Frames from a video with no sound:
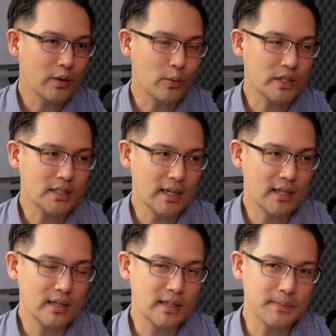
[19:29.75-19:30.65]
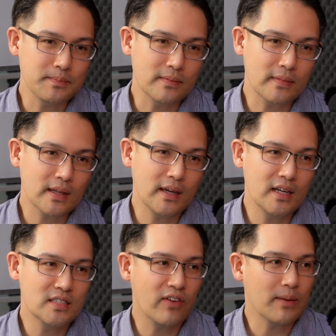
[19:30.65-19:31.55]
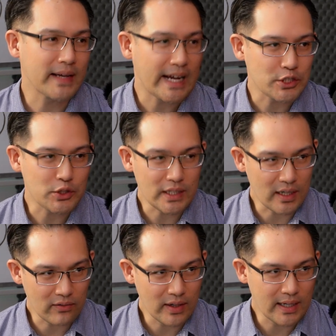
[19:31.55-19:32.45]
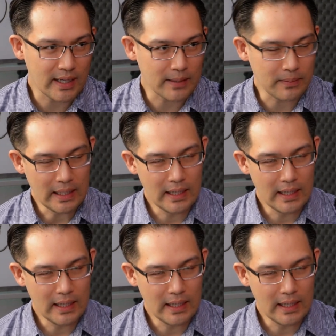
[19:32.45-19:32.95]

which in a developing country like Vietnam,